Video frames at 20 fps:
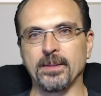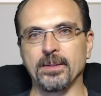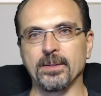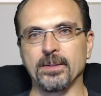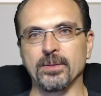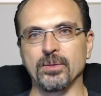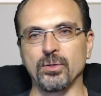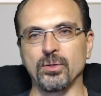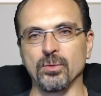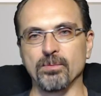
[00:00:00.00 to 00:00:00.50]

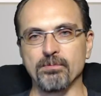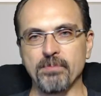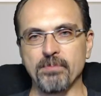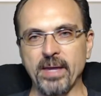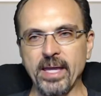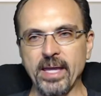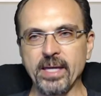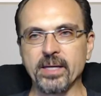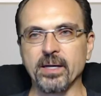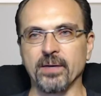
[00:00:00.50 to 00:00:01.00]
You
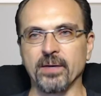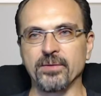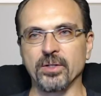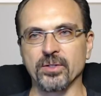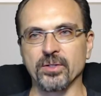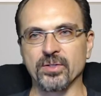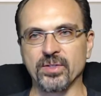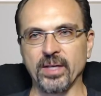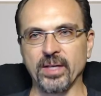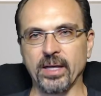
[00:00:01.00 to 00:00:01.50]
make of
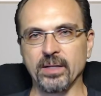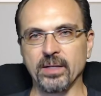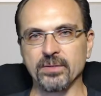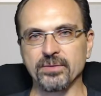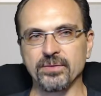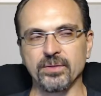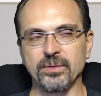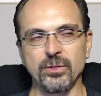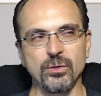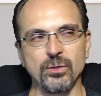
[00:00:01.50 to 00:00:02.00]

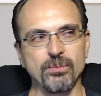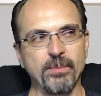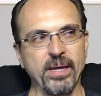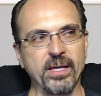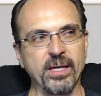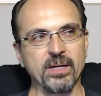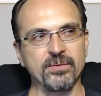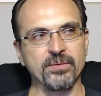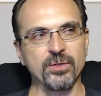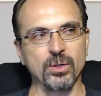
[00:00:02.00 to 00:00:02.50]
yourself, you make
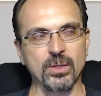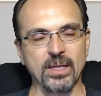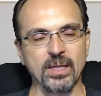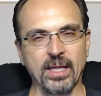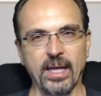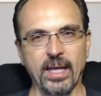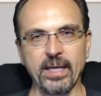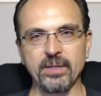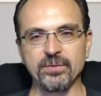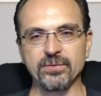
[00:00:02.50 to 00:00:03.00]
of your
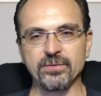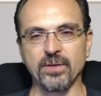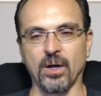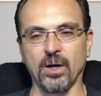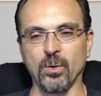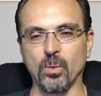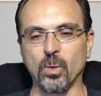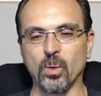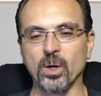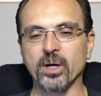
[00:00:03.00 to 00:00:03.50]
life a
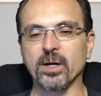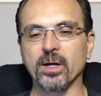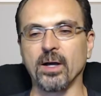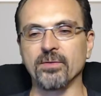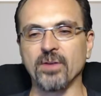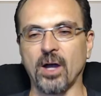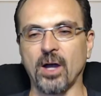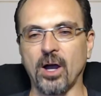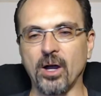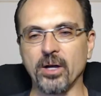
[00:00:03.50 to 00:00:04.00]
work of
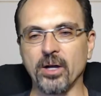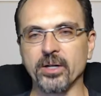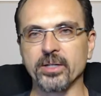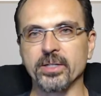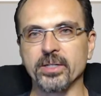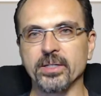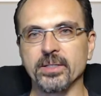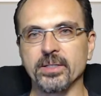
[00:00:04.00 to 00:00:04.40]
art